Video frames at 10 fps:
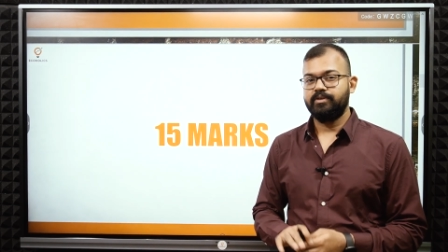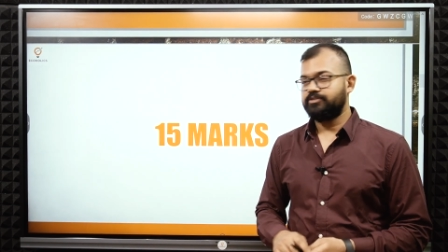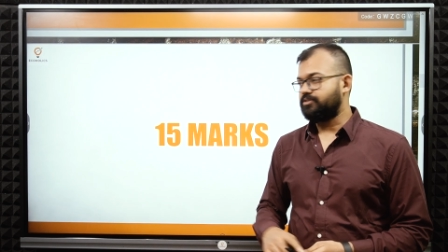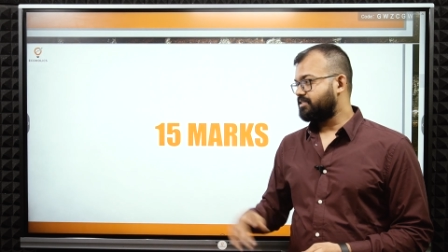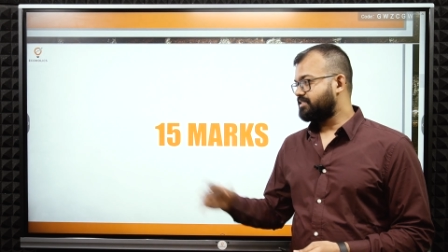
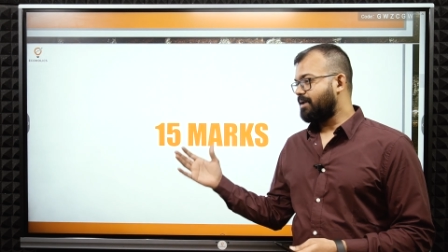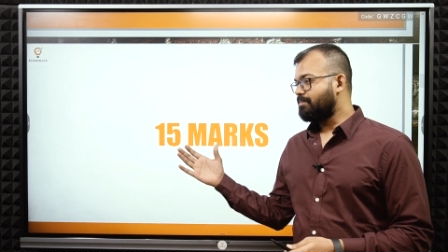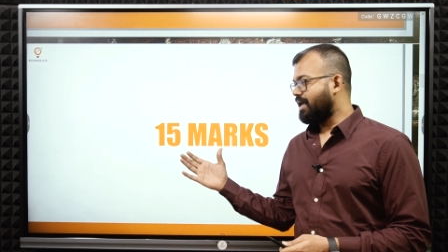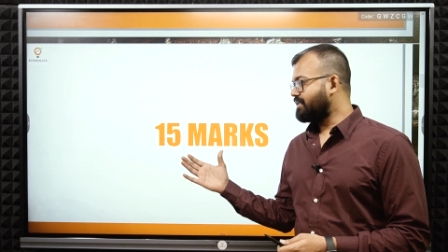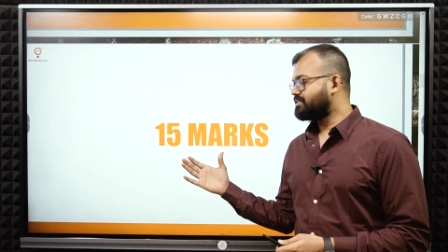So in the same
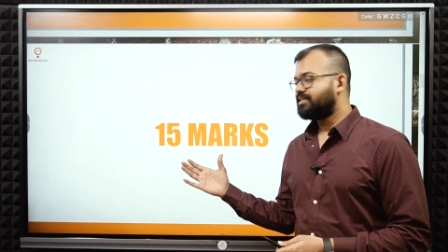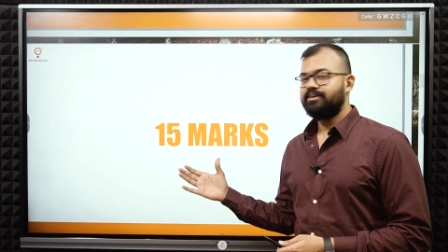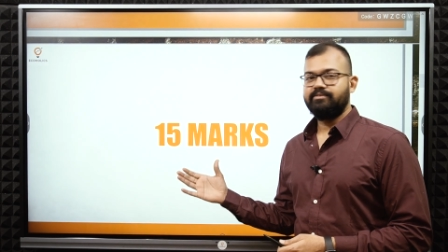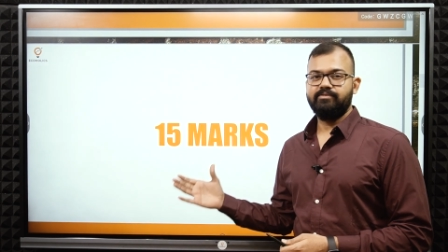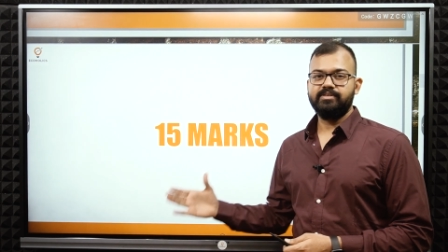lines,
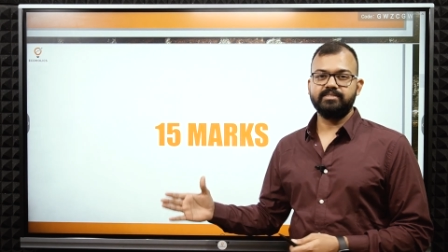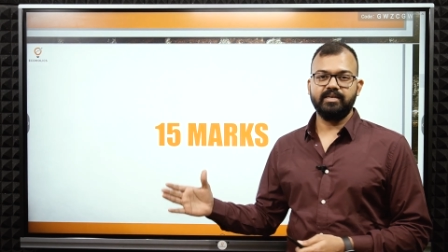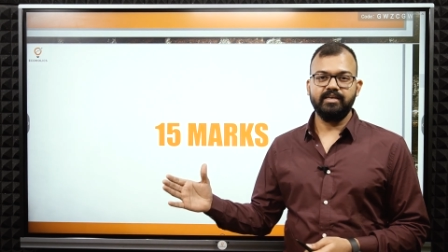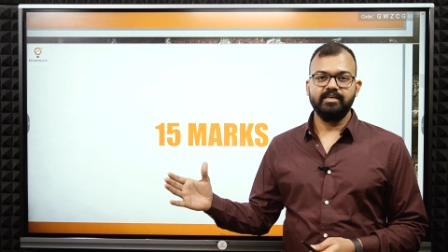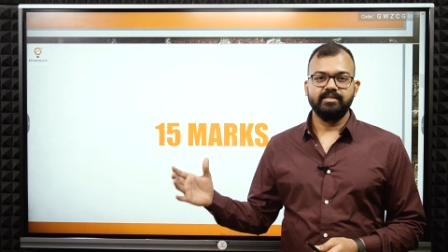we will
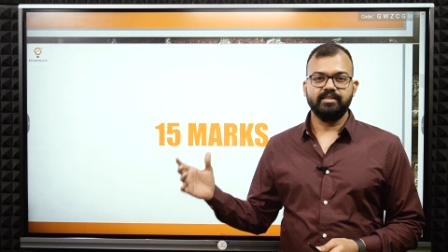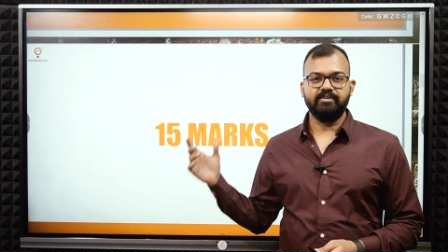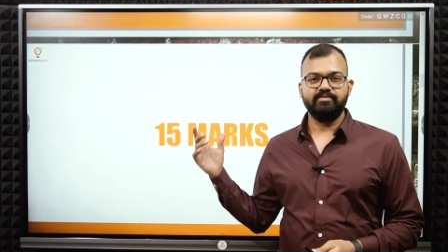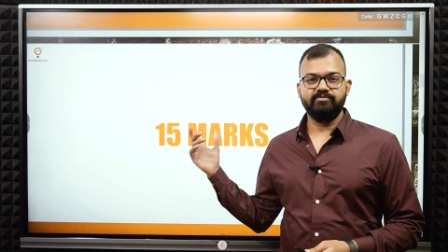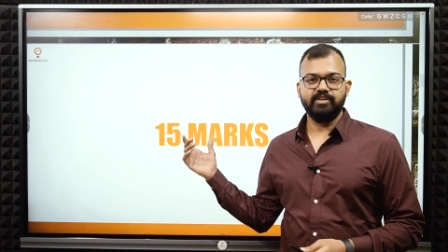see
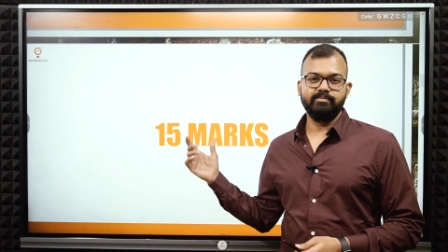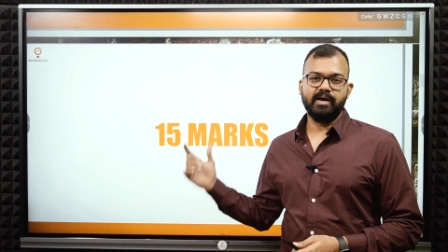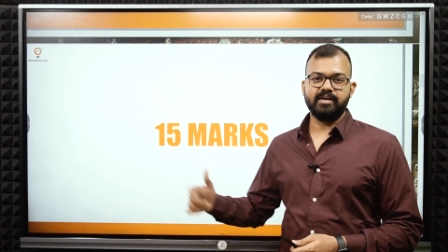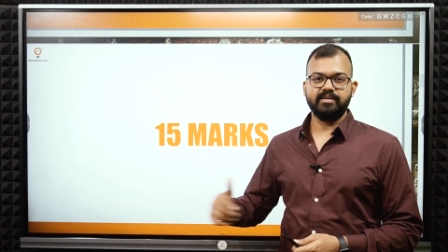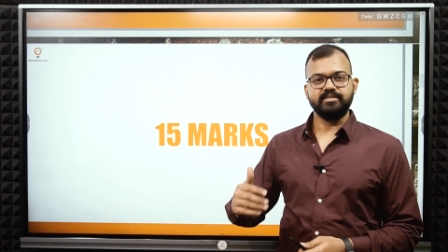that 15
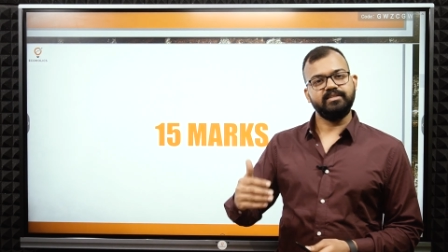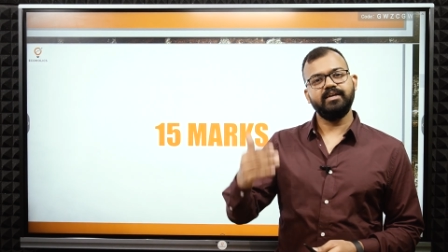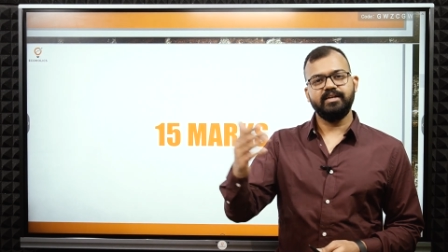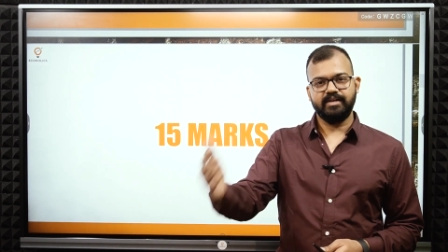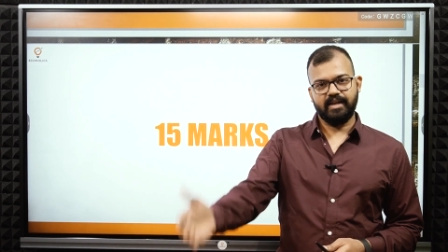markers in
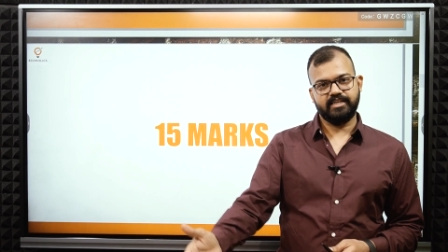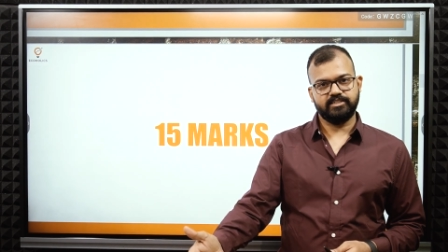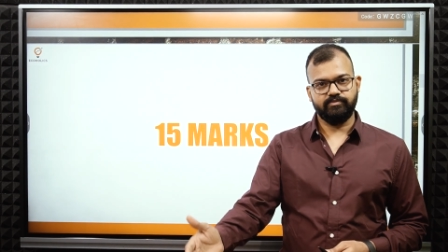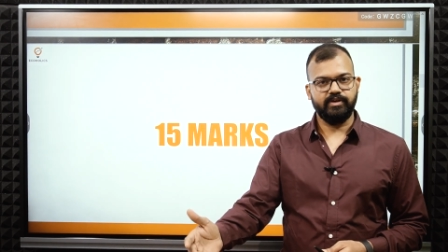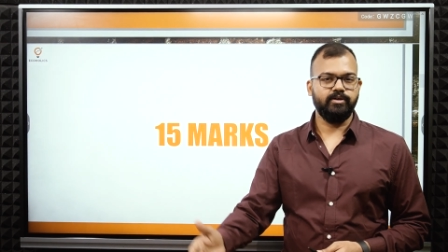the
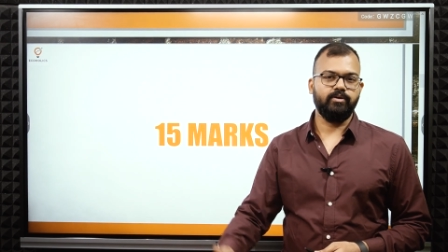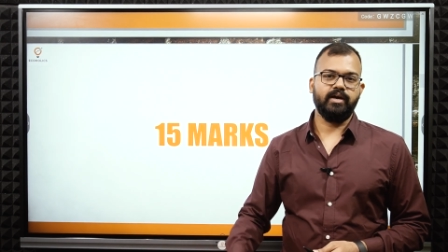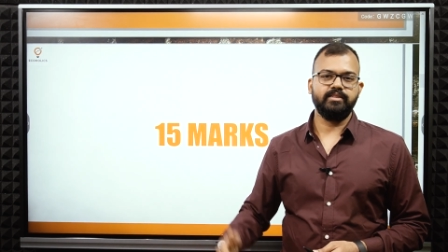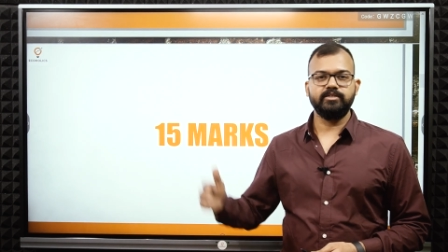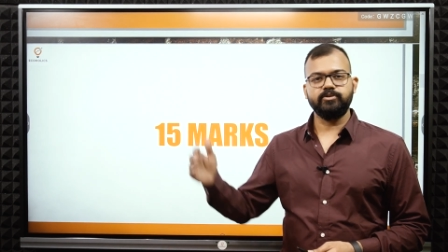next video
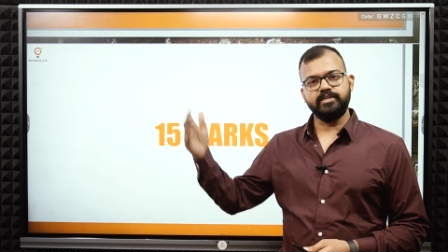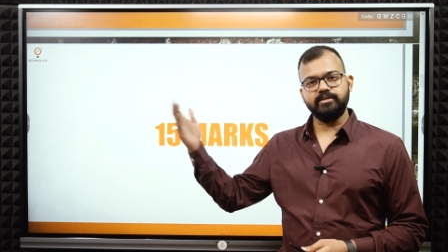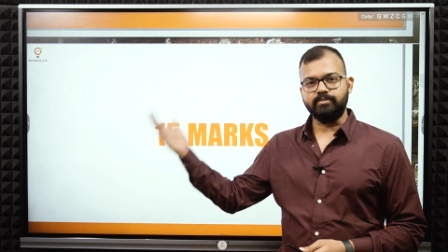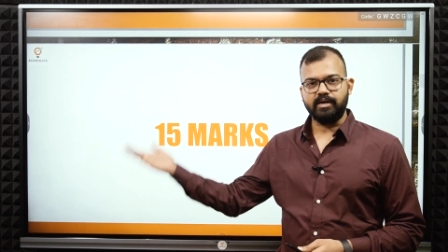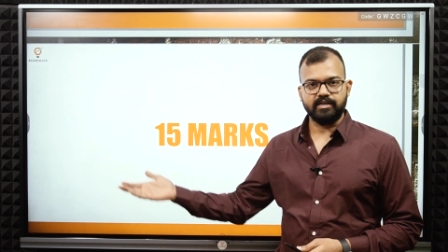and the 20
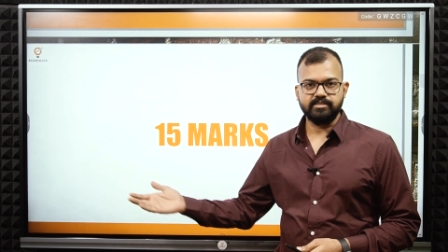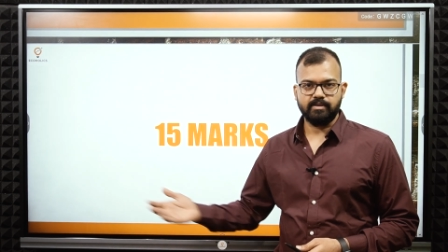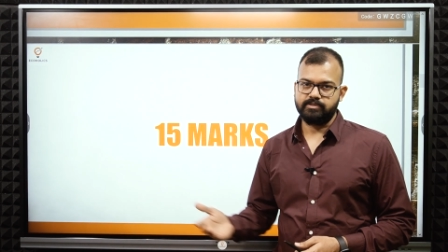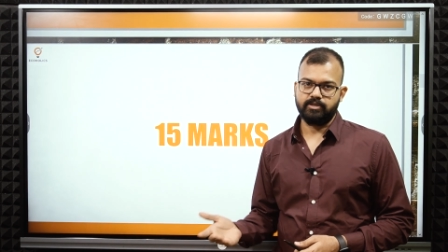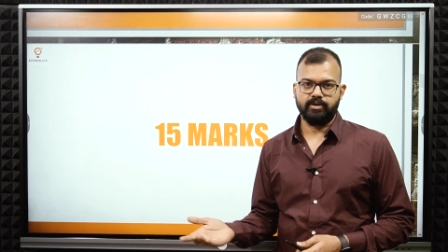markers
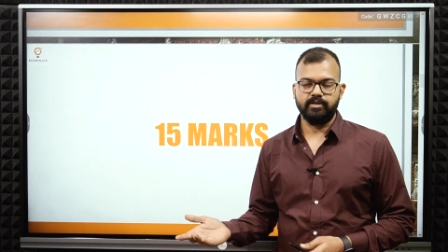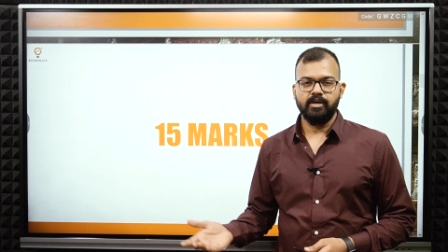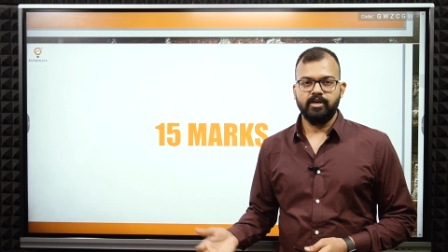subsequent.